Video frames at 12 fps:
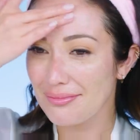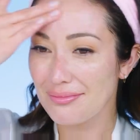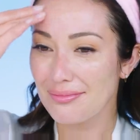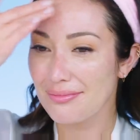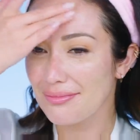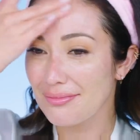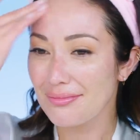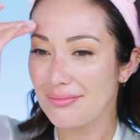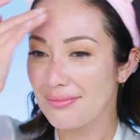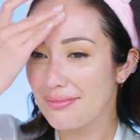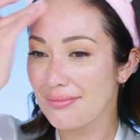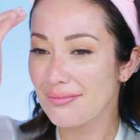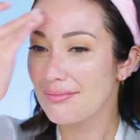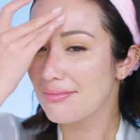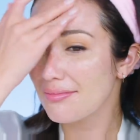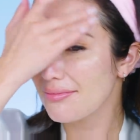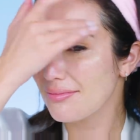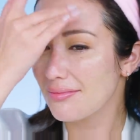
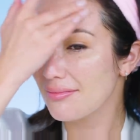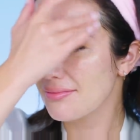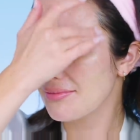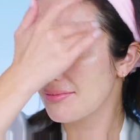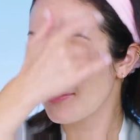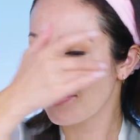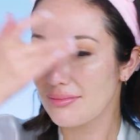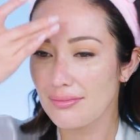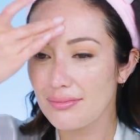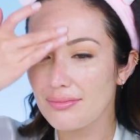Nobody speaks.